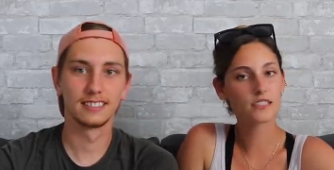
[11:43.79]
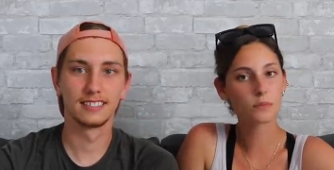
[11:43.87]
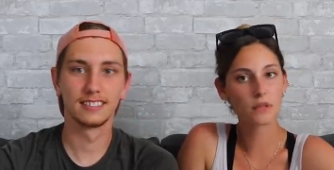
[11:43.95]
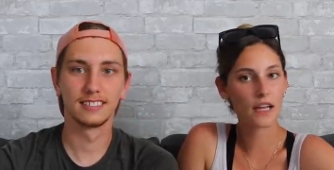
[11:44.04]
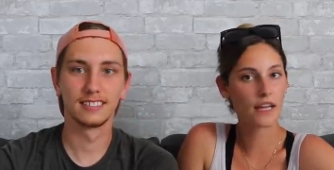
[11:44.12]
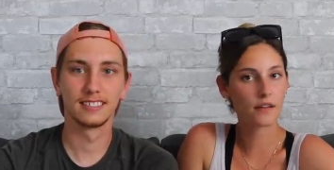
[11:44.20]
Speaker 1: to
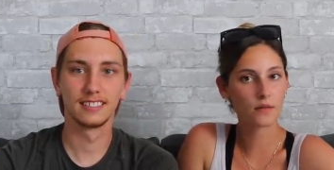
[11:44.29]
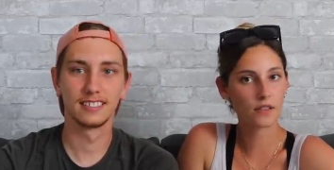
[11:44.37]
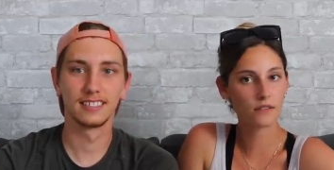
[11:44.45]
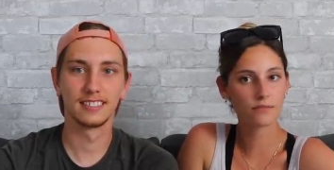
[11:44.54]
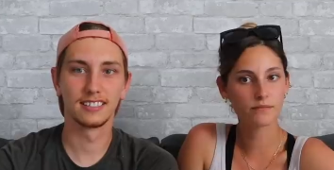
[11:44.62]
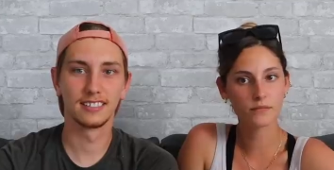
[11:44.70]
play.
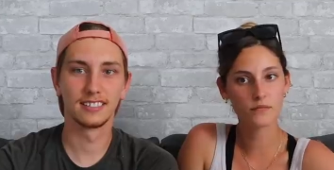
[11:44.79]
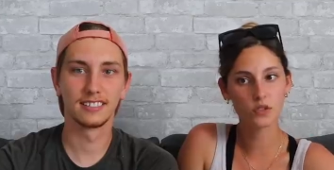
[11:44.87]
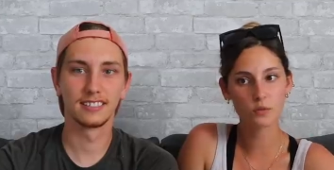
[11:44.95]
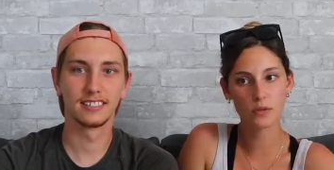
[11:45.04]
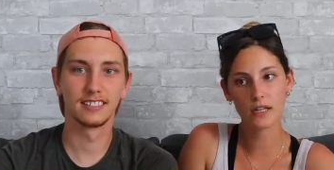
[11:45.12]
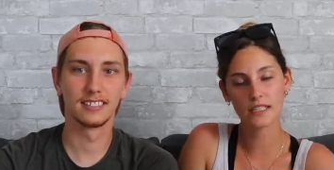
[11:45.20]
We do
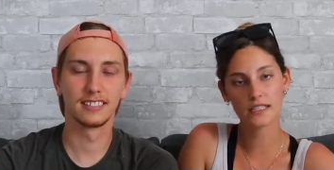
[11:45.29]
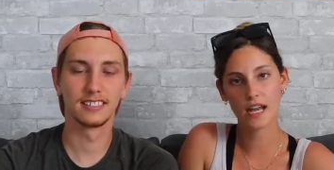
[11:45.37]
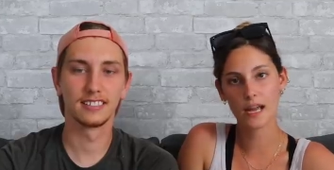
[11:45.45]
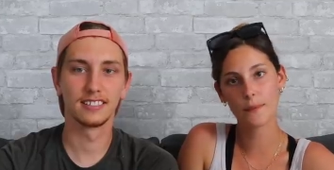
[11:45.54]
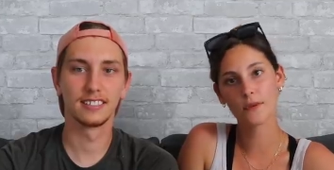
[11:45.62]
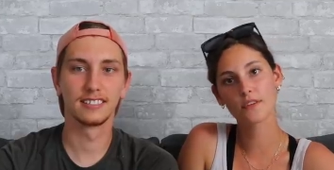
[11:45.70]

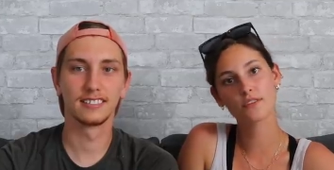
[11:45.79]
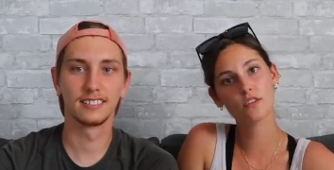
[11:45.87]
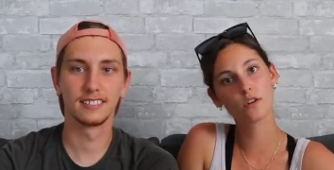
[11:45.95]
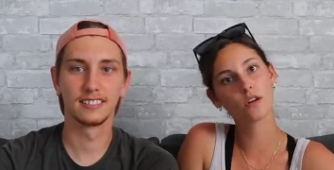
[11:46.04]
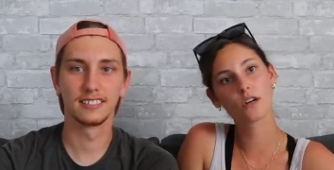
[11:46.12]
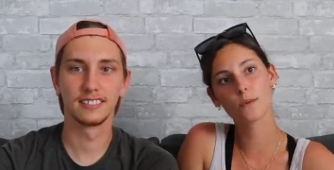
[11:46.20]
playtime on the
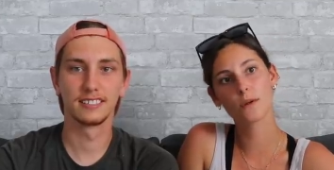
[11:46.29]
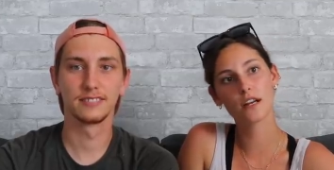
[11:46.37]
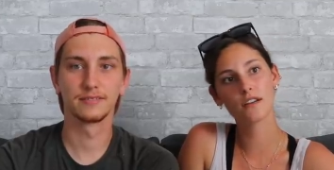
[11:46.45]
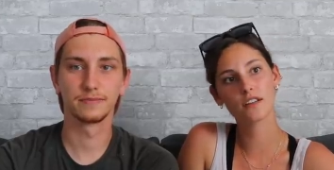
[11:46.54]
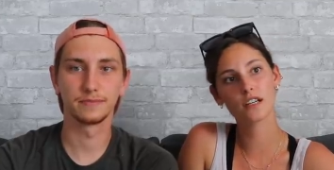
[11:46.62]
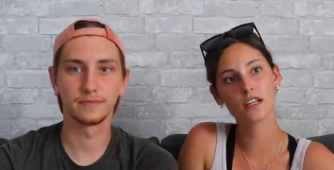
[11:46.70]
floor or
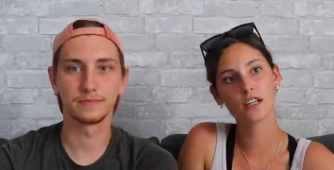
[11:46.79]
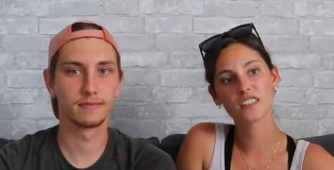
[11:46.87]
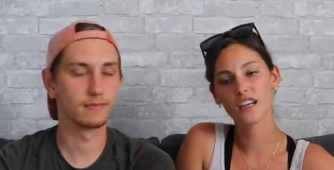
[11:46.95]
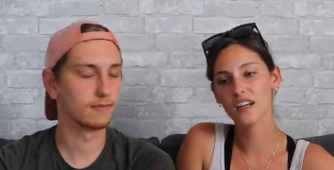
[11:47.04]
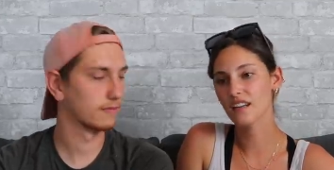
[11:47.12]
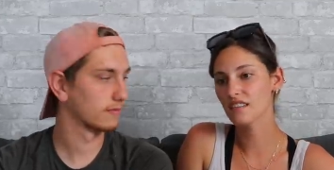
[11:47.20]
whatever.
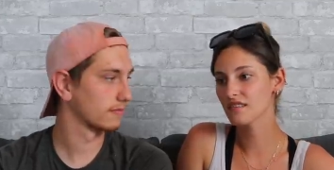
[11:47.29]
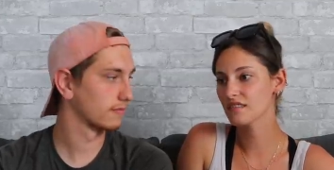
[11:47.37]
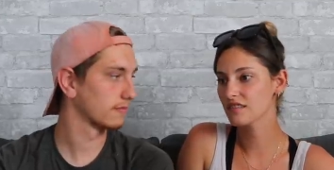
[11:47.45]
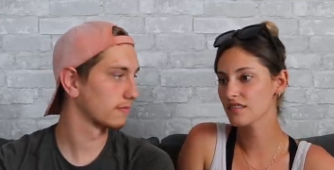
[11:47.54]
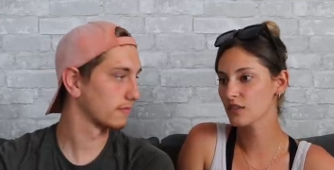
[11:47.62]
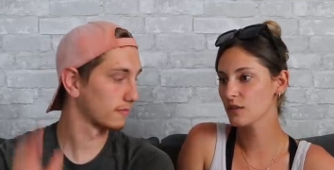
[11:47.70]
Yeah.
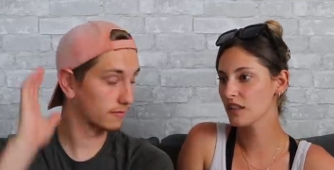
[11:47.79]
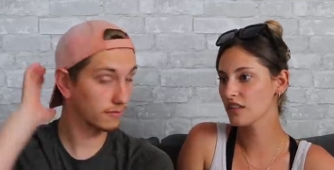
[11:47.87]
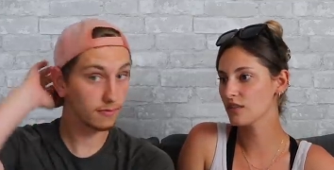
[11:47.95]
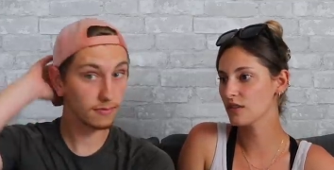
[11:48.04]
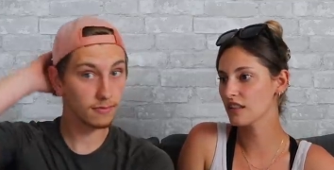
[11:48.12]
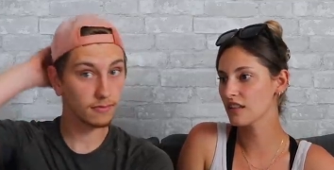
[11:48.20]
Do we not
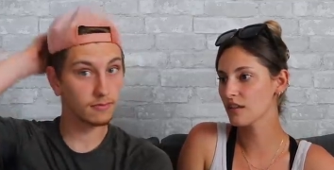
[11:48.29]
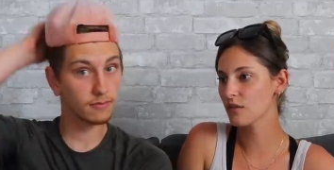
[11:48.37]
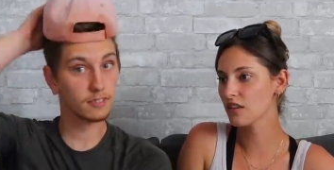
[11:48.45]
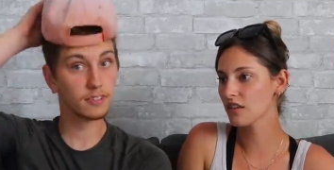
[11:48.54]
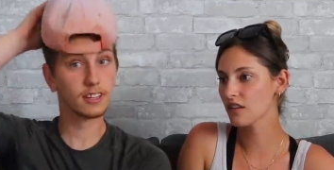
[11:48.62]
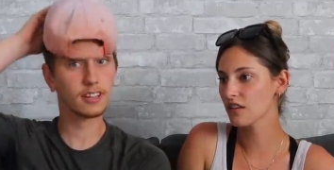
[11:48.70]
do anything
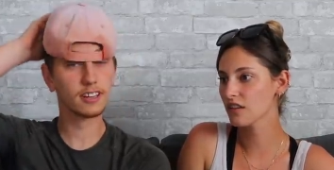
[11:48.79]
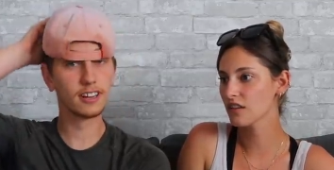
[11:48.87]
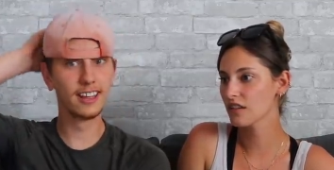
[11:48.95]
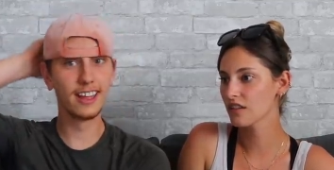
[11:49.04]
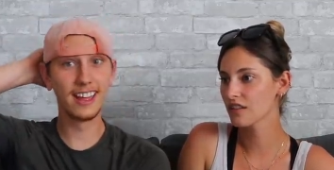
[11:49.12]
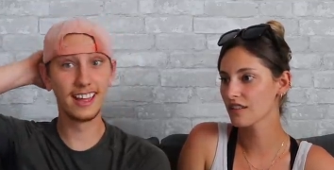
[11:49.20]
with her?
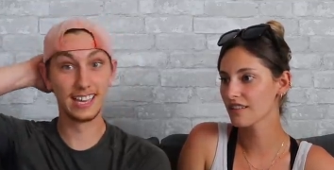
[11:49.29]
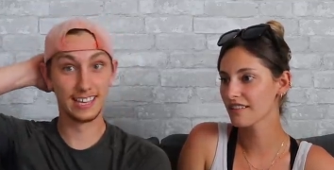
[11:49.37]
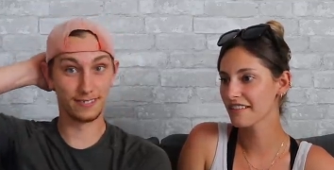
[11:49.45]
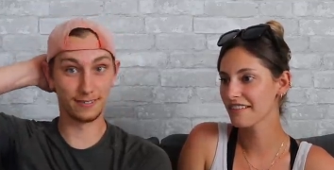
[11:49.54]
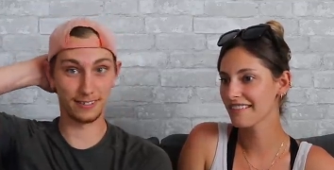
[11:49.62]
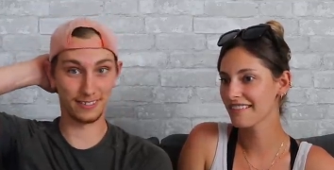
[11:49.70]

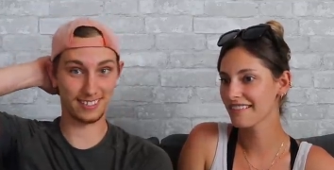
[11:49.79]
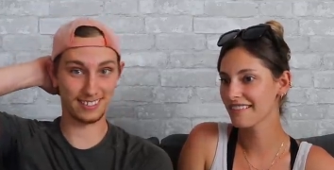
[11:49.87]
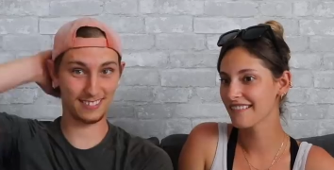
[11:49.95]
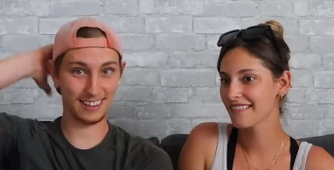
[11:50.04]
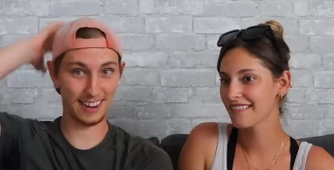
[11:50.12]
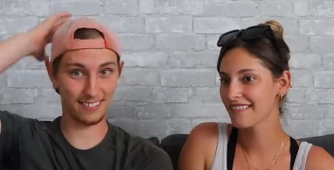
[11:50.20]
Speaker 2: Well,
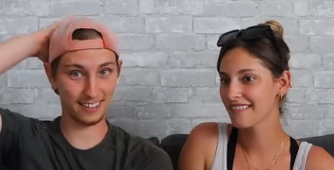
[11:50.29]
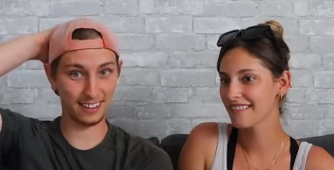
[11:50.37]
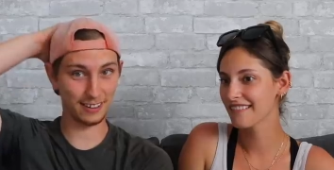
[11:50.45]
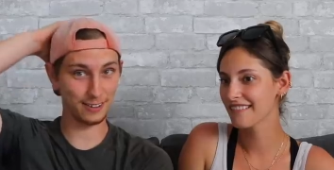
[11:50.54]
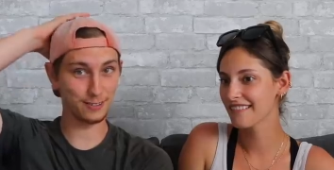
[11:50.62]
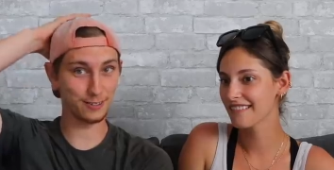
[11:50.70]
we can't really
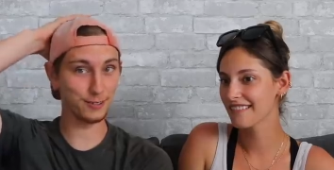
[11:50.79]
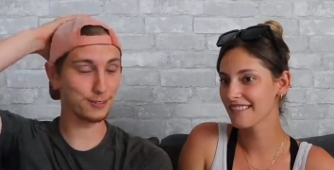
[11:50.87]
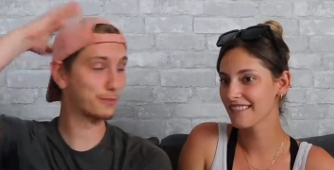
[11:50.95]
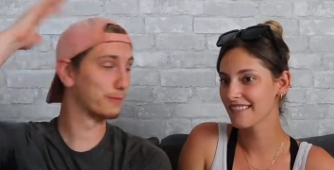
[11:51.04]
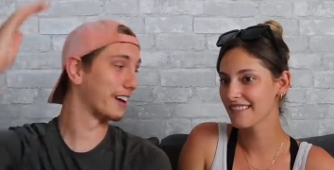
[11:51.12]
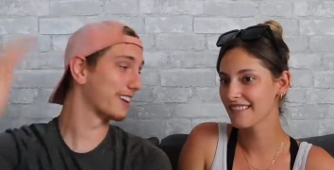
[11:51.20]
do too,
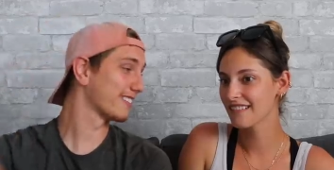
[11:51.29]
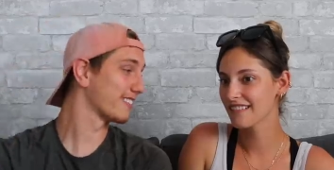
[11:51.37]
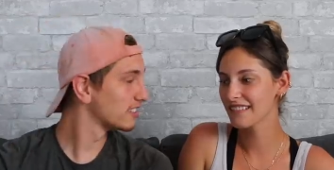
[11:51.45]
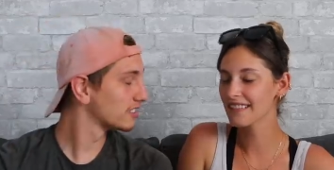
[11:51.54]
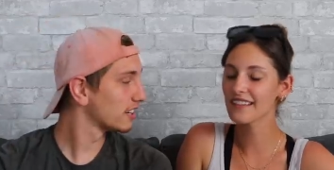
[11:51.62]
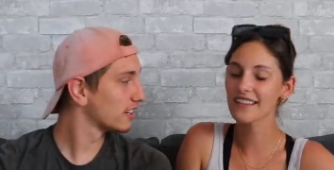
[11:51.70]
too much.
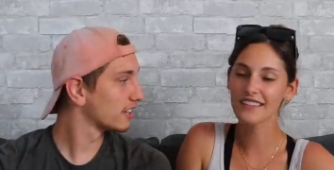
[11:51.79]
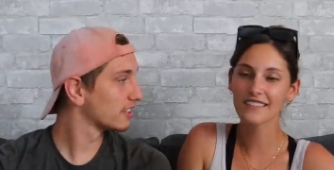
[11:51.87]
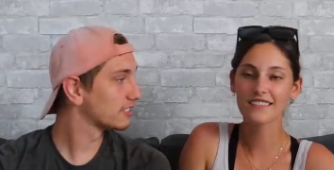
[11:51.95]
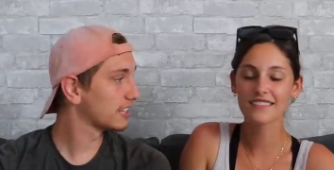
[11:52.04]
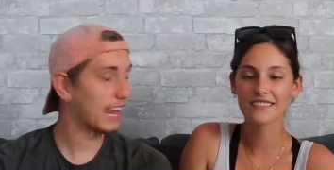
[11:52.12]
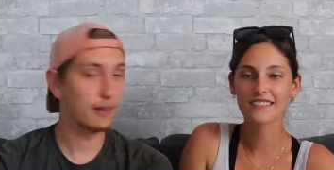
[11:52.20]
Yeah.
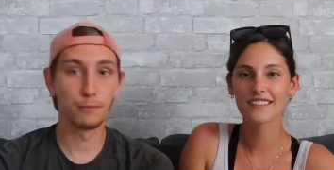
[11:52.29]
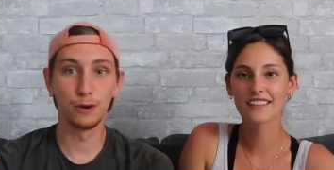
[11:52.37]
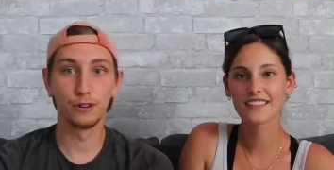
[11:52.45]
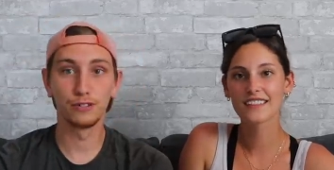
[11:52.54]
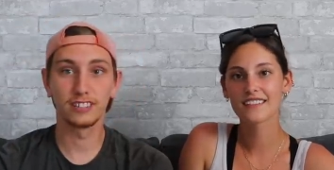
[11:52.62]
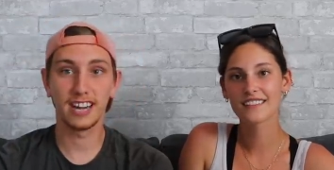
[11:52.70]
She can't
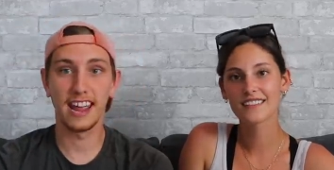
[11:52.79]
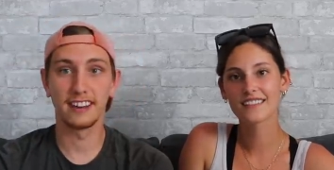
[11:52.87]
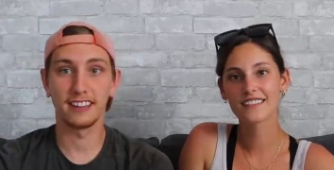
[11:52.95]
move. She can't